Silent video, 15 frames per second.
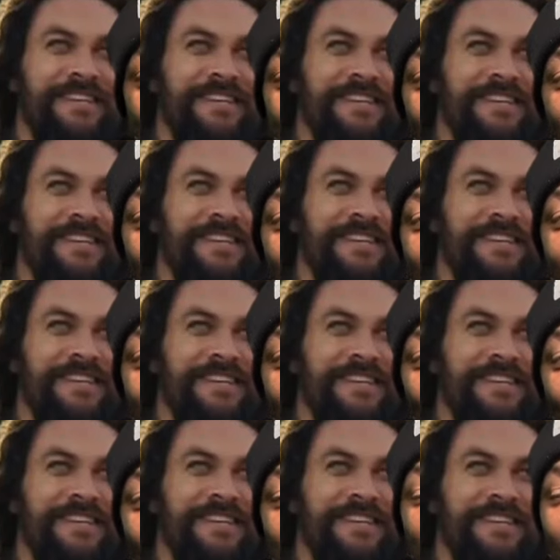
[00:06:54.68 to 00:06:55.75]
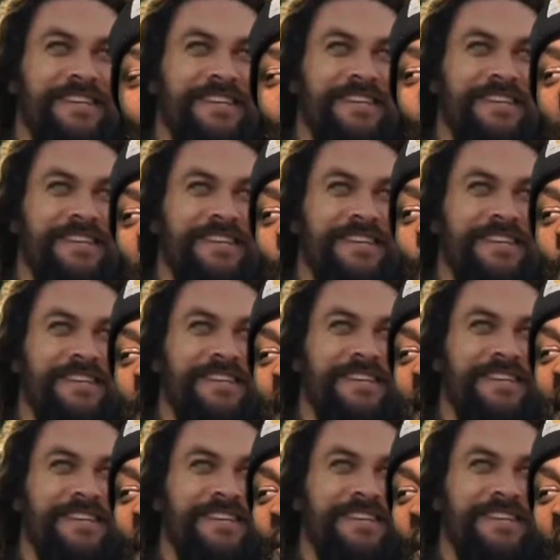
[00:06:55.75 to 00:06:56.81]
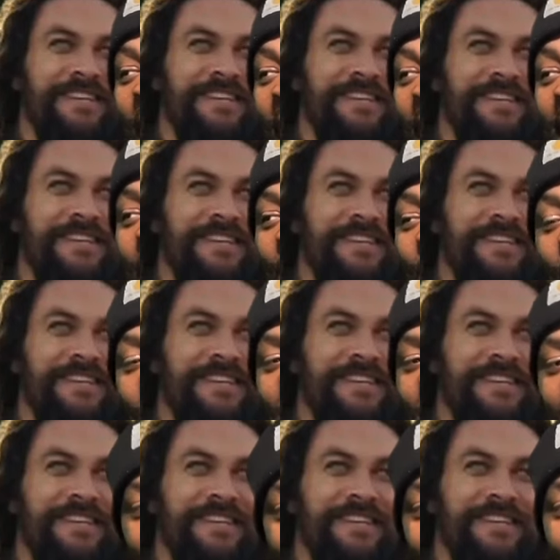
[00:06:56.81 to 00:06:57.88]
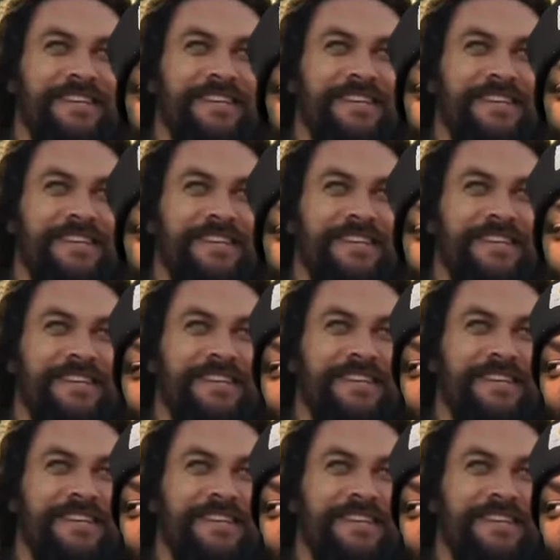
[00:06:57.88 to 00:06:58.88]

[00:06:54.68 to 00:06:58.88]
No words are spoken by the person on screen.